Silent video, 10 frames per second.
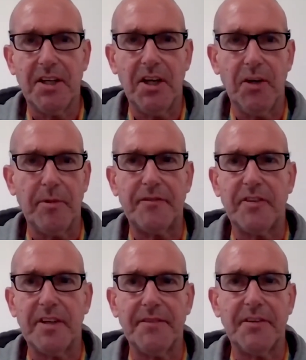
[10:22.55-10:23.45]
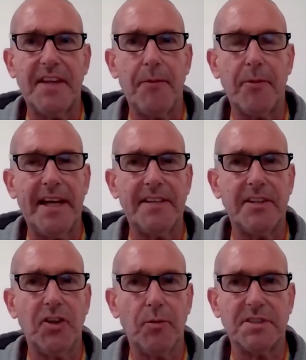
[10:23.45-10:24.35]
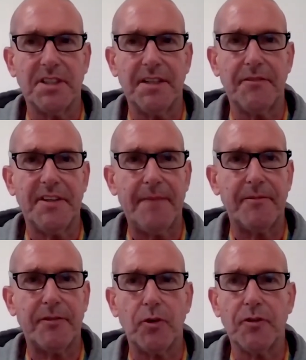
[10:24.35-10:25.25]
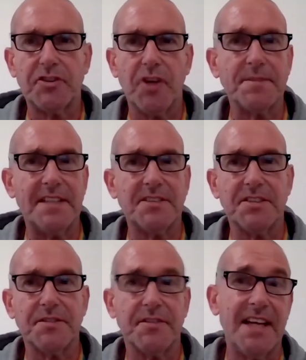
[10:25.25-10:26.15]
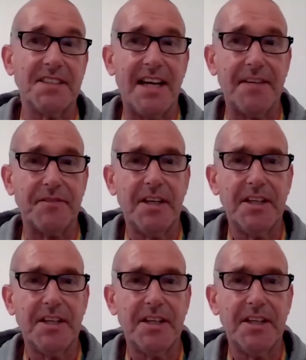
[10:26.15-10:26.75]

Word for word: And um, we've delivered them. We ended up delivering them for all the job centres for their staff